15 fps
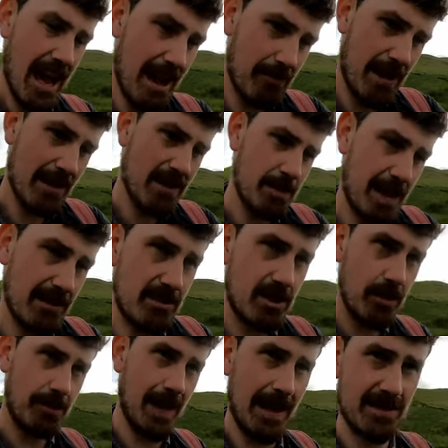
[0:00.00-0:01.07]
around about
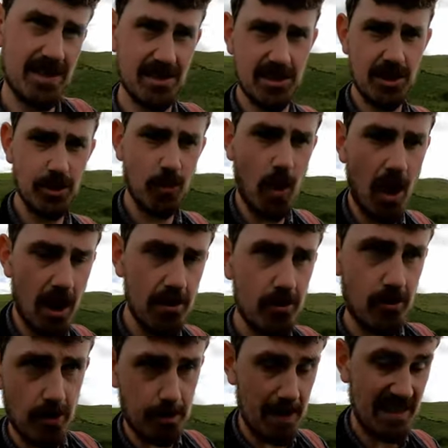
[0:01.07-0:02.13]

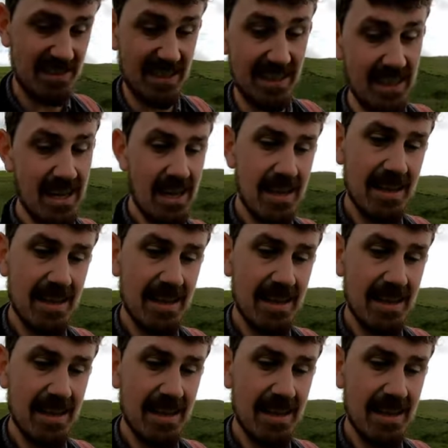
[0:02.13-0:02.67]
2200 BC,